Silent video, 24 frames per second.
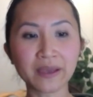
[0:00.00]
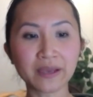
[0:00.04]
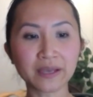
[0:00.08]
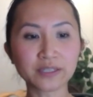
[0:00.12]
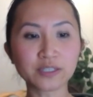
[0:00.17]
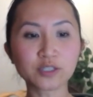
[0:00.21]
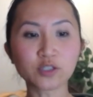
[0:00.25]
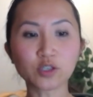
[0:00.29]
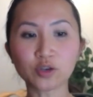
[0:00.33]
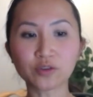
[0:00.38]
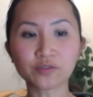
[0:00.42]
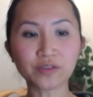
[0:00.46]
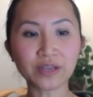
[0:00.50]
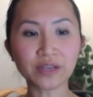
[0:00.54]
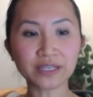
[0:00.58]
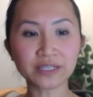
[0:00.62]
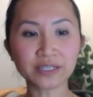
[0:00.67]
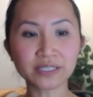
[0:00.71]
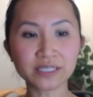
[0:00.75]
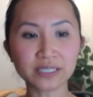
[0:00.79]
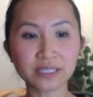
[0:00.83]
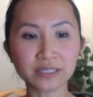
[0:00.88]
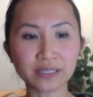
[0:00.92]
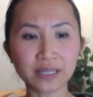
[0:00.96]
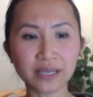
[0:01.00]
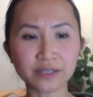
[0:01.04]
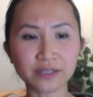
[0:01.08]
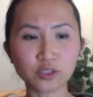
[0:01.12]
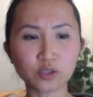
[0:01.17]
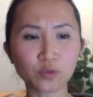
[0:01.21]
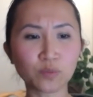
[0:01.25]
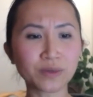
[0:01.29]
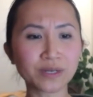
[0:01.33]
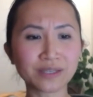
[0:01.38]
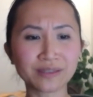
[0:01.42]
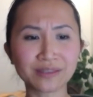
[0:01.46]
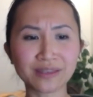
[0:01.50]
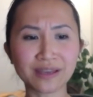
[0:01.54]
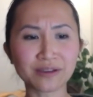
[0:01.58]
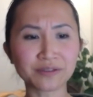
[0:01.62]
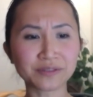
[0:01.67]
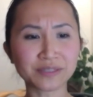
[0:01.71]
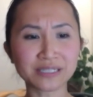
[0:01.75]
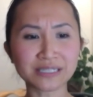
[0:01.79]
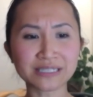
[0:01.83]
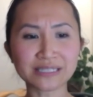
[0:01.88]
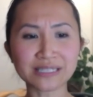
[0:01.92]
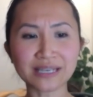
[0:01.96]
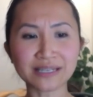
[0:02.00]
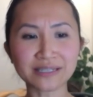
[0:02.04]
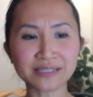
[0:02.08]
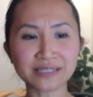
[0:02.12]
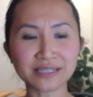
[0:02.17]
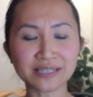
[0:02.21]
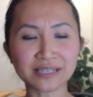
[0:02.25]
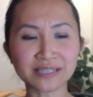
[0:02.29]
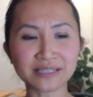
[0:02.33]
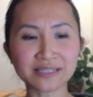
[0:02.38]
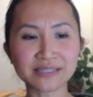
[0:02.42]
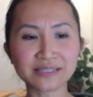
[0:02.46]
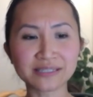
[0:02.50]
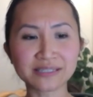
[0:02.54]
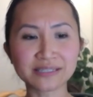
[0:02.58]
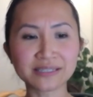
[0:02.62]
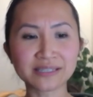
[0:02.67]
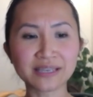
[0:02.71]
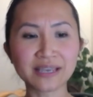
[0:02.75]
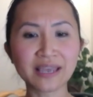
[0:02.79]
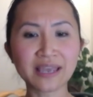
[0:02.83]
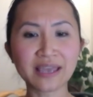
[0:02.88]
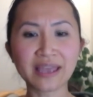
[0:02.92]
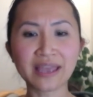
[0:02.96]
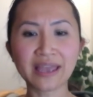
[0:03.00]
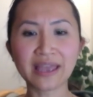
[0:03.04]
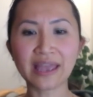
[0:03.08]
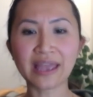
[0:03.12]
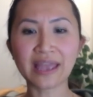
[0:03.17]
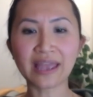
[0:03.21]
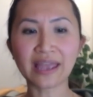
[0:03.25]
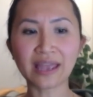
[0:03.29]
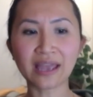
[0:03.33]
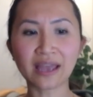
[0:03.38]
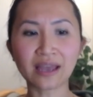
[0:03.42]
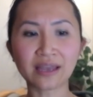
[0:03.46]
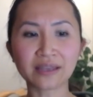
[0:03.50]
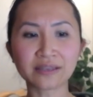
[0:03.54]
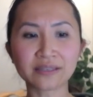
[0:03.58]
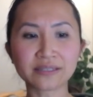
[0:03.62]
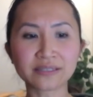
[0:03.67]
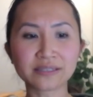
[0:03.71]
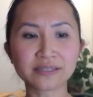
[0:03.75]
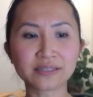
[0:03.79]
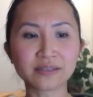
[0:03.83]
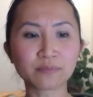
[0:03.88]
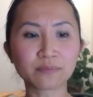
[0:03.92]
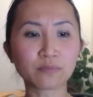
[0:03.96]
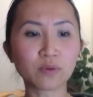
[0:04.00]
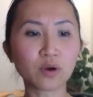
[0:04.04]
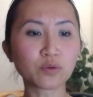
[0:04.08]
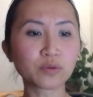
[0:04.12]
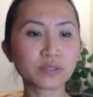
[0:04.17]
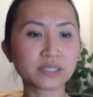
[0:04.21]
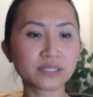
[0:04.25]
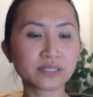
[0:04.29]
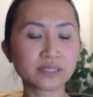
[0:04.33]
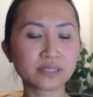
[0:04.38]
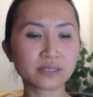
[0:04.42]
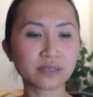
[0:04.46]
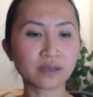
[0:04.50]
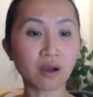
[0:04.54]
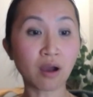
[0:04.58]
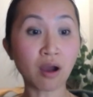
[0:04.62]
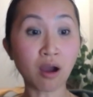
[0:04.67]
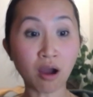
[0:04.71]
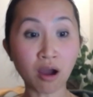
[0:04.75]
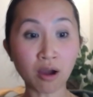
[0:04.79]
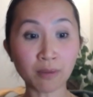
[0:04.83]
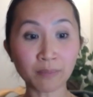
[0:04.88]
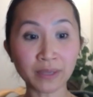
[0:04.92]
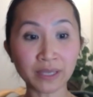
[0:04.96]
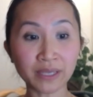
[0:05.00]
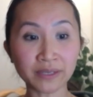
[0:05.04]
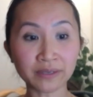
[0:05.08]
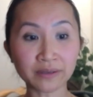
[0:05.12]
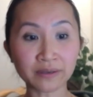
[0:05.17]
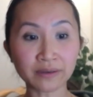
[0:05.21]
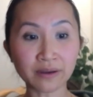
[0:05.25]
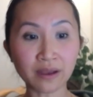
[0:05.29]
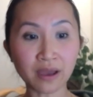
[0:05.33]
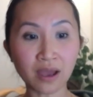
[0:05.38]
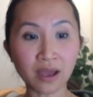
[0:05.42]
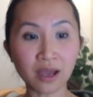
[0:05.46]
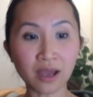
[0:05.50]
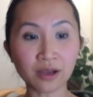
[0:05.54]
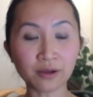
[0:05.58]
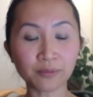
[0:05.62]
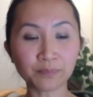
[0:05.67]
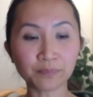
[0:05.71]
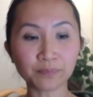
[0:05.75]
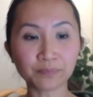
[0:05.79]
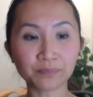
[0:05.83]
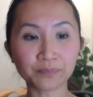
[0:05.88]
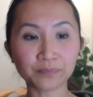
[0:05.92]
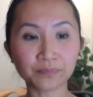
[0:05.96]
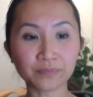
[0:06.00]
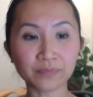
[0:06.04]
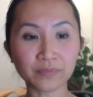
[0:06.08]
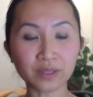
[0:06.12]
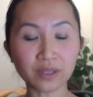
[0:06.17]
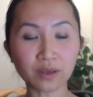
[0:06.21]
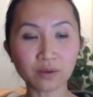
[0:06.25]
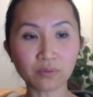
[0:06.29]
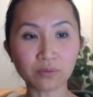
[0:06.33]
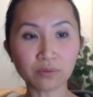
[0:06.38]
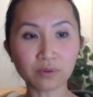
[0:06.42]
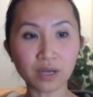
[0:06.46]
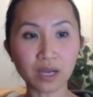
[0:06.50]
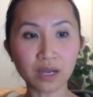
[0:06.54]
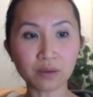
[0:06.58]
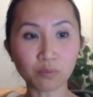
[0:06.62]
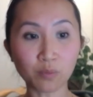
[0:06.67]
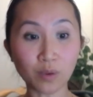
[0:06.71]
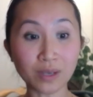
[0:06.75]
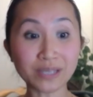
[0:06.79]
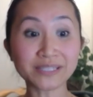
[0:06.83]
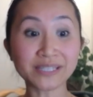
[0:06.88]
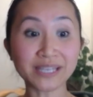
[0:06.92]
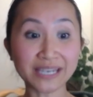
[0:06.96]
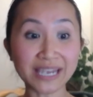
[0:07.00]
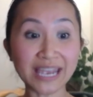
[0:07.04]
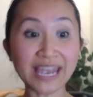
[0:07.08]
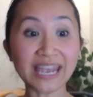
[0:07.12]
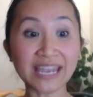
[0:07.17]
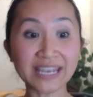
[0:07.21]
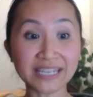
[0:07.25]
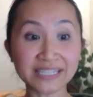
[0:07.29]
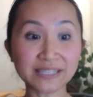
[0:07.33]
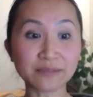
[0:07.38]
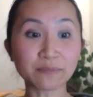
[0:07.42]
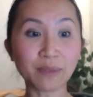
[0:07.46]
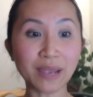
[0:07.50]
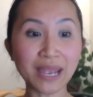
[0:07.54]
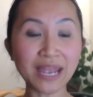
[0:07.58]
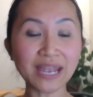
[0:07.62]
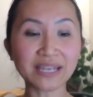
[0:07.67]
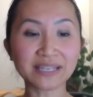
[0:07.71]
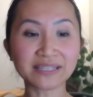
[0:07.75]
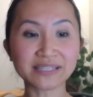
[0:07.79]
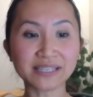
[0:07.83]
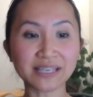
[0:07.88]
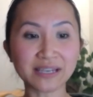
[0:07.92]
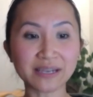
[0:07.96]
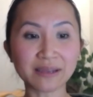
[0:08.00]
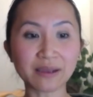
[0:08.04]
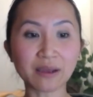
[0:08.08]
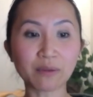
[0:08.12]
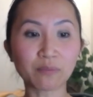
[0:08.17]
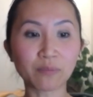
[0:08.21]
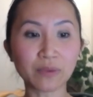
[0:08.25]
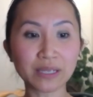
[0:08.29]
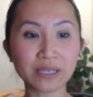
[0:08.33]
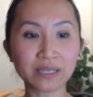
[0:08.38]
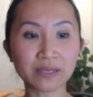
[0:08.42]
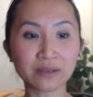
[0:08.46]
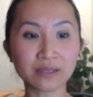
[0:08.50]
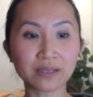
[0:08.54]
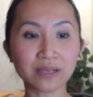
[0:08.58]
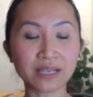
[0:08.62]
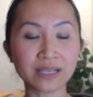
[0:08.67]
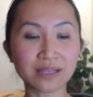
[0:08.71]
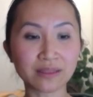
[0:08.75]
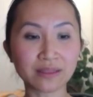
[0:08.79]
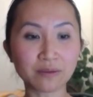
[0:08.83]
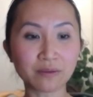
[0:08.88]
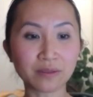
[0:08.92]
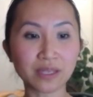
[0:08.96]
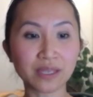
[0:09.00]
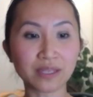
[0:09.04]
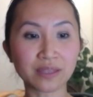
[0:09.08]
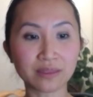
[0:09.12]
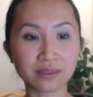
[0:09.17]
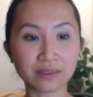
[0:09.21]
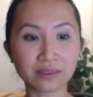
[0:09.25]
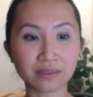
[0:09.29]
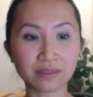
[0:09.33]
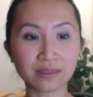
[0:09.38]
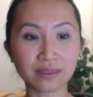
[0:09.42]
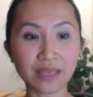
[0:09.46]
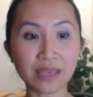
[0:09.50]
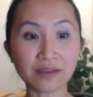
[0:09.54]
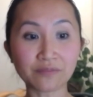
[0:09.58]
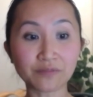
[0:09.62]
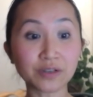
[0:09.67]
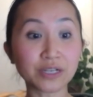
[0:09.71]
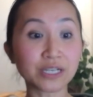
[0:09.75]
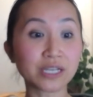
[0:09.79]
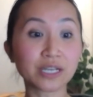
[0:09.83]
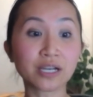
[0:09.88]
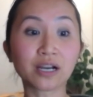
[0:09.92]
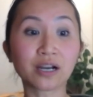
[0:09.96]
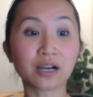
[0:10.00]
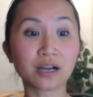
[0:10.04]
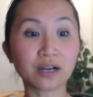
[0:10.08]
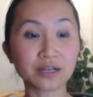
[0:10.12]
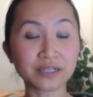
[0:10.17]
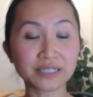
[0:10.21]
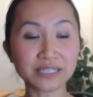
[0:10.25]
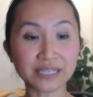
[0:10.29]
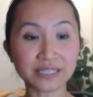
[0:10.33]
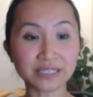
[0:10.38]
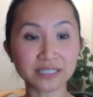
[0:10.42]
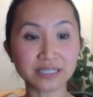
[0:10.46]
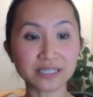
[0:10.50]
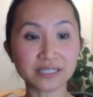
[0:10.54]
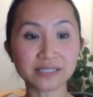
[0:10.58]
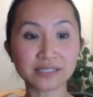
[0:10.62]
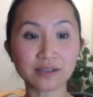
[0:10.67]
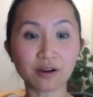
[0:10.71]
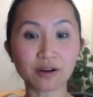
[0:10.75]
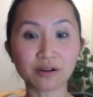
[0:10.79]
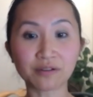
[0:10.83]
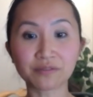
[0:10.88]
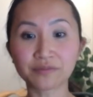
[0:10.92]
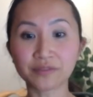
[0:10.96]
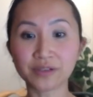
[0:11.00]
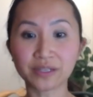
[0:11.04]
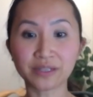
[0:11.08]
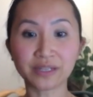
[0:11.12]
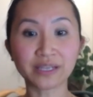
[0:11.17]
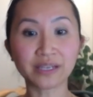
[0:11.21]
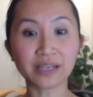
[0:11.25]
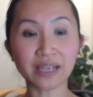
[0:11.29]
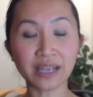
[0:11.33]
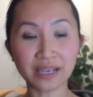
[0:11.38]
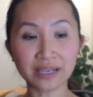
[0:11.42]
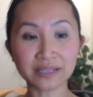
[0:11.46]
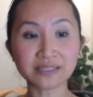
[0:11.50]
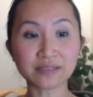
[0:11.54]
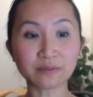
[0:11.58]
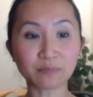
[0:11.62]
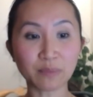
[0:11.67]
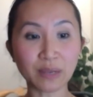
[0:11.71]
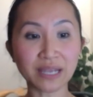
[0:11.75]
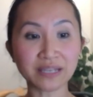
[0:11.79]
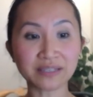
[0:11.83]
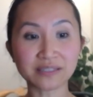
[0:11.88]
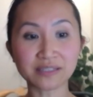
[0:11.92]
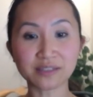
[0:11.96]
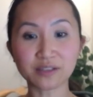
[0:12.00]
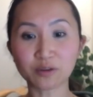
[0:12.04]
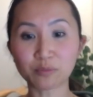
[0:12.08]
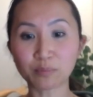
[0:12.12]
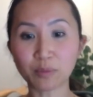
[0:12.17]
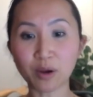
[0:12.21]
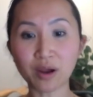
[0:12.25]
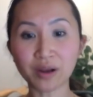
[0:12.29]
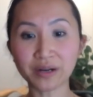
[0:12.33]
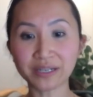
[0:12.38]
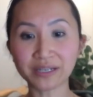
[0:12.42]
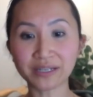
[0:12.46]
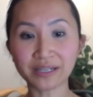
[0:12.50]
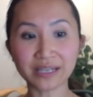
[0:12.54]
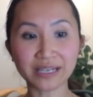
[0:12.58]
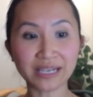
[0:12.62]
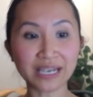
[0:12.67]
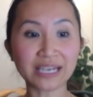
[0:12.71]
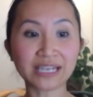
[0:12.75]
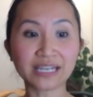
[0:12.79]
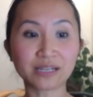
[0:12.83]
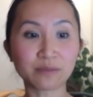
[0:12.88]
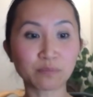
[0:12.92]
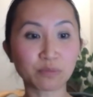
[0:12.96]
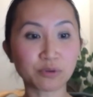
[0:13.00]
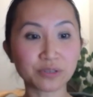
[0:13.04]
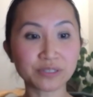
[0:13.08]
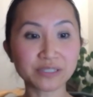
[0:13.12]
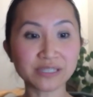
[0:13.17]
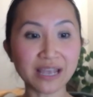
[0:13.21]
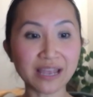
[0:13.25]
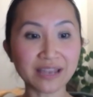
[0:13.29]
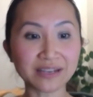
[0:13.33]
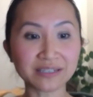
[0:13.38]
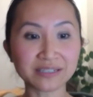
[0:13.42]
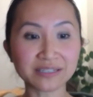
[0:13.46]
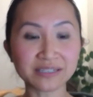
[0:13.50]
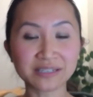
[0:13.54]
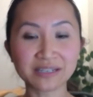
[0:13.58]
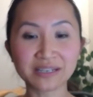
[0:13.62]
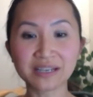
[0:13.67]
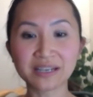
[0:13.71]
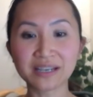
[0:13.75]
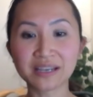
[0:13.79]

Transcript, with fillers: survey to like 20,000 dentists, and the most common was like aches and pains. Like in every year, dentists are feeling aches and pains in their body. Like 80%